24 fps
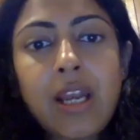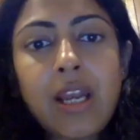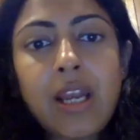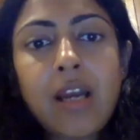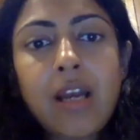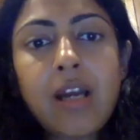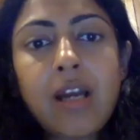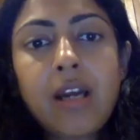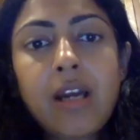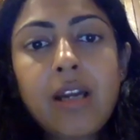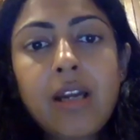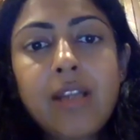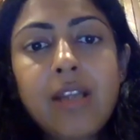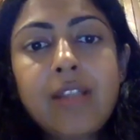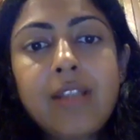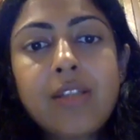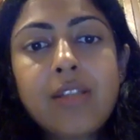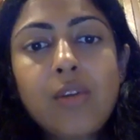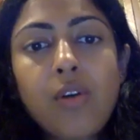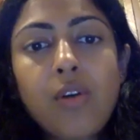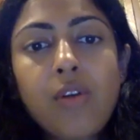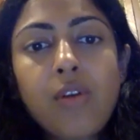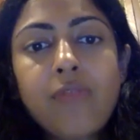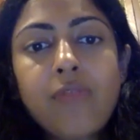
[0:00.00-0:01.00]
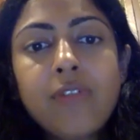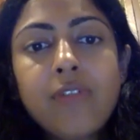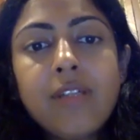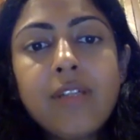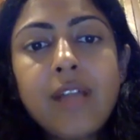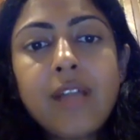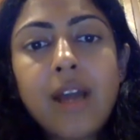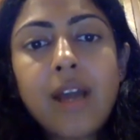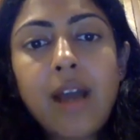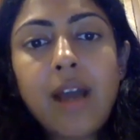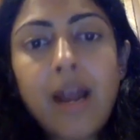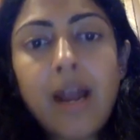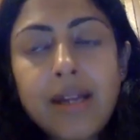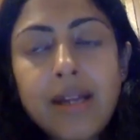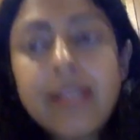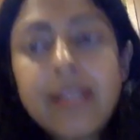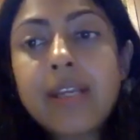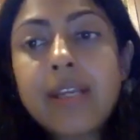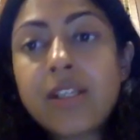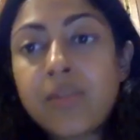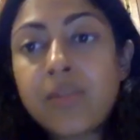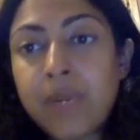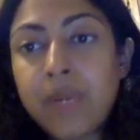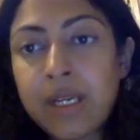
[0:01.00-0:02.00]
It's often
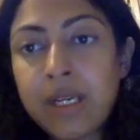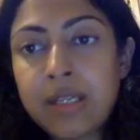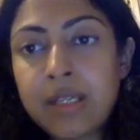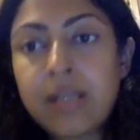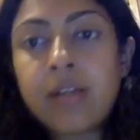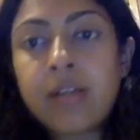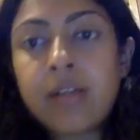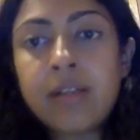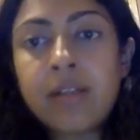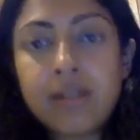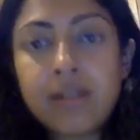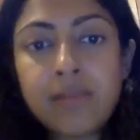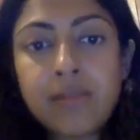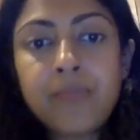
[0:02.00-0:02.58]
unexpected.